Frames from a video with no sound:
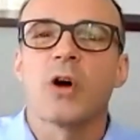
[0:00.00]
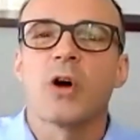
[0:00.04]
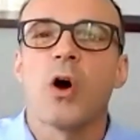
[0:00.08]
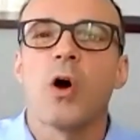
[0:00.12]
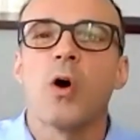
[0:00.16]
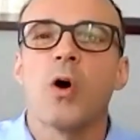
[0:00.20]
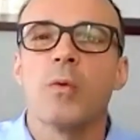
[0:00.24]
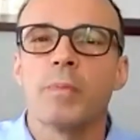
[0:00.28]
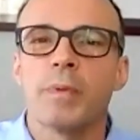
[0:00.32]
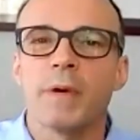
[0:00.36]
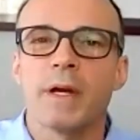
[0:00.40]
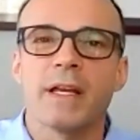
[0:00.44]

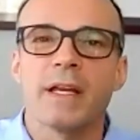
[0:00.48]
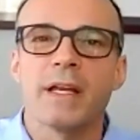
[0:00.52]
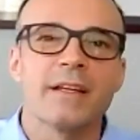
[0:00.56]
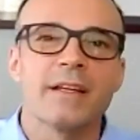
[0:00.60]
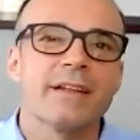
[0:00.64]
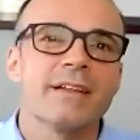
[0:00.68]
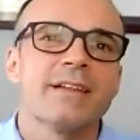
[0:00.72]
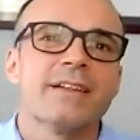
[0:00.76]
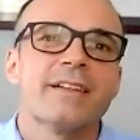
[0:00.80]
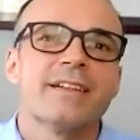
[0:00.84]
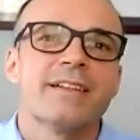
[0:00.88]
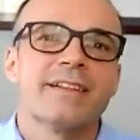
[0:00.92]

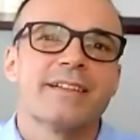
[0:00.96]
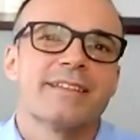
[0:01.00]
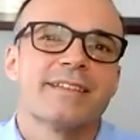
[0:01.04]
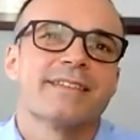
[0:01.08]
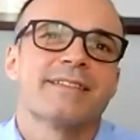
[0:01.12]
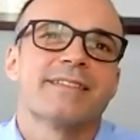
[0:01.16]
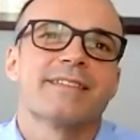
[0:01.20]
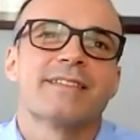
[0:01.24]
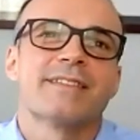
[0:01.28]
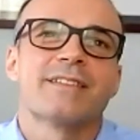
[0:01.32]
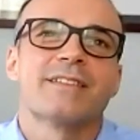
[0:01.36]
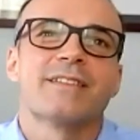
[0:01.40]
open
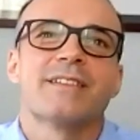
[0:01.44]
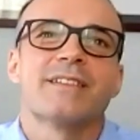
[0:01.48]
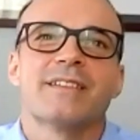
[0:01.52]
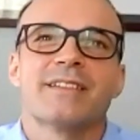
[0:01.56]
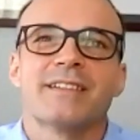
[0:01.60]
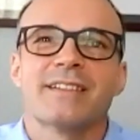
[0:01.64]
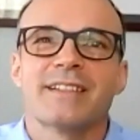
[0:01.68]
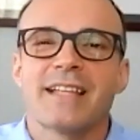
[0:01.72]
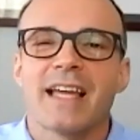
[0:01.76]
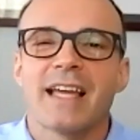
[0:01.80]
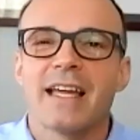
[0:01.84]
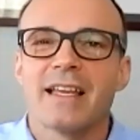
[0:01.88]

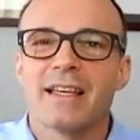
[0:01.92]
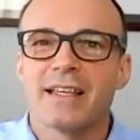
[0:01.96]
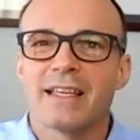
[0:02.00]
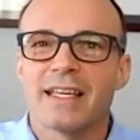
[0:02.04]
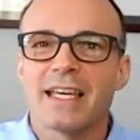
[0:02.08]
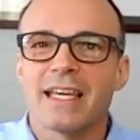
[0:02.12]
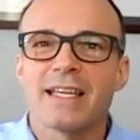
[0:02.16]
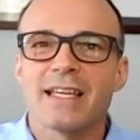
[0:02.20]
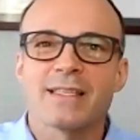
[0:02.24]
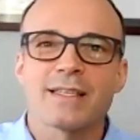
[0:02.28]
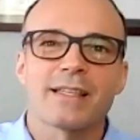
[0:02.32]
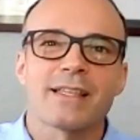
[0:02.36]
and
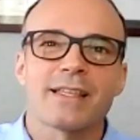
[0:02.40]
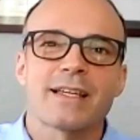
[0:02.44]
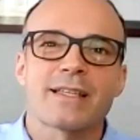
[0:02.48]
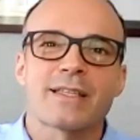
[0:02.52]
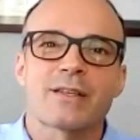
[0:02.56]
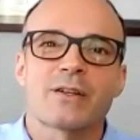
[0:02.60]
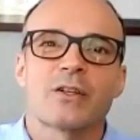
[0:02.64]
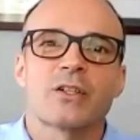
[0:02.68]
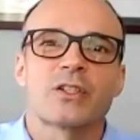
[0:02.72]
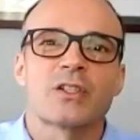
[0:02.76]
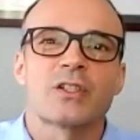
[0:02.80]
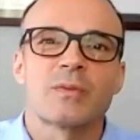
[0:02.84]
easily
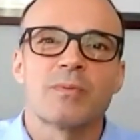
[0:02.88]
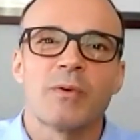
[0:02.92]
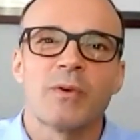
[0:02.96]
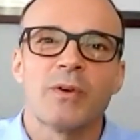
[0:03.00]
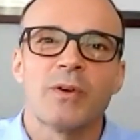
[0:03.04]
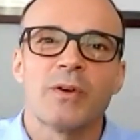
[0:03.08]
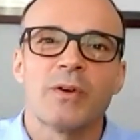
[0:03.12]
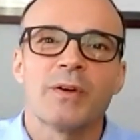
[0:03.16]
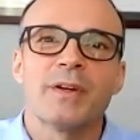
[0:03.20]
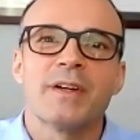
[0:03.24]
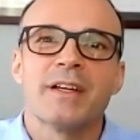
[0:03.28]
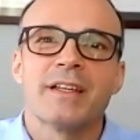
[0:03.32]

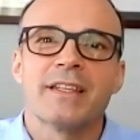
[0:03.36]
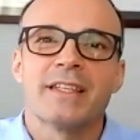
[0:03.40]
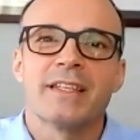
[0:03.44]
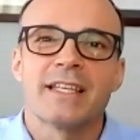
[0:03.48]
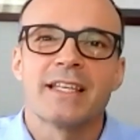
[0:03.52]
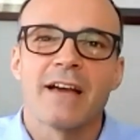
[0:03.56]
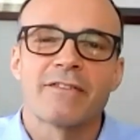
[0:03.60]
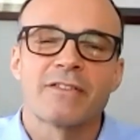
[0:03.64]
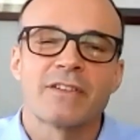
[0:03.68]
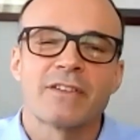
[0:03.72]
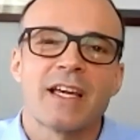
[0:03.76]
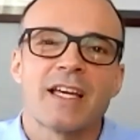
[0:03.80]
searchable, the
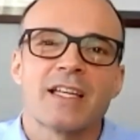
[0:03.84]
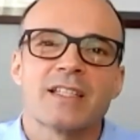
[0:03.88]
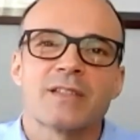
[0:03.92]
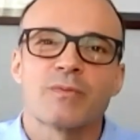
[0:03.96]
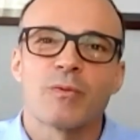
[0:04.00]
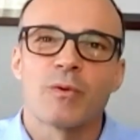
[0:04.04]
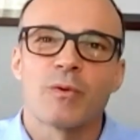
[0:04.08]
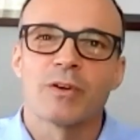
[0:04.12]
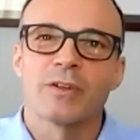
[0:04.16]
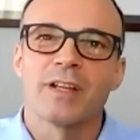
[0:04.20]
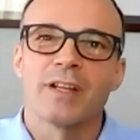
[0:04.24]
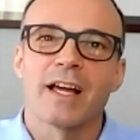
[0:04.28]
FDA is
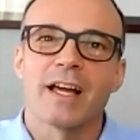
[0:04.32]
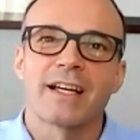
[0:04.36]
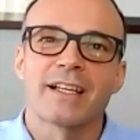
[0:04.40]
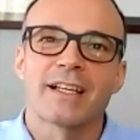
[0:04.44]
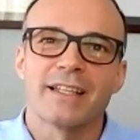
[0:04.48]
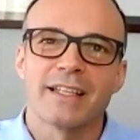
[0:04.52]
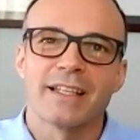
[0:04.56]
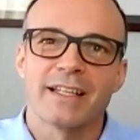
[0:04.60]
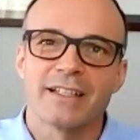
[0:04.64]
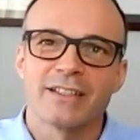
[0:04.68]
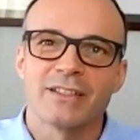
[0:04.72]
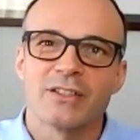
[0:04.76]
more
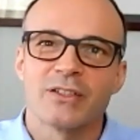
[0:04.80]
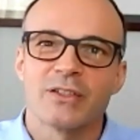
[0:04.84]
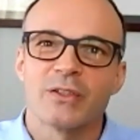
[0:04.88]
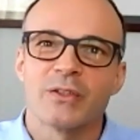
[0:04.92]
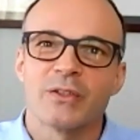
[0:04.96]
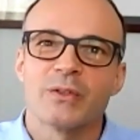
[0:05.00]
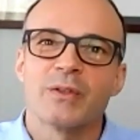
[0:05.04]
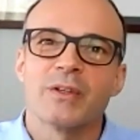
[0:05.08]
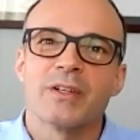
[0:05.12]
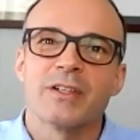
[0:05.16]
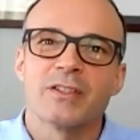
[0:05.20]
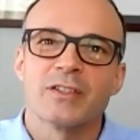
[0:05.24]
likely
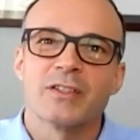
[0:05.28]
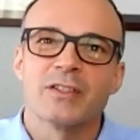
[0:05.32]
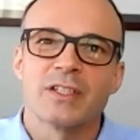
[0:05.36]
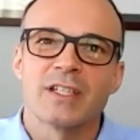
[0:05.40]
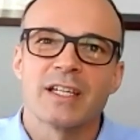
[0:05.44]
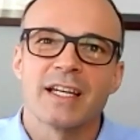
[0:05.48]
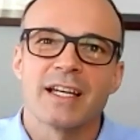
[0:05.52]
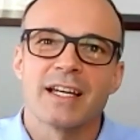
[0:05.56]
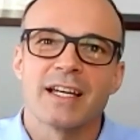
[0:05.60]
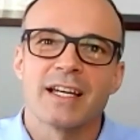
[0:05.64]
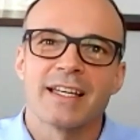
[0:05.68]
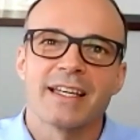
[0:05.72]
to
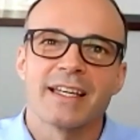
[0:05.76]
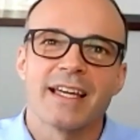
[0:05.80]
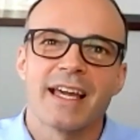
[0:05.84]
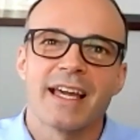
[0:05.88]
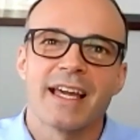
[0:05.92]
see it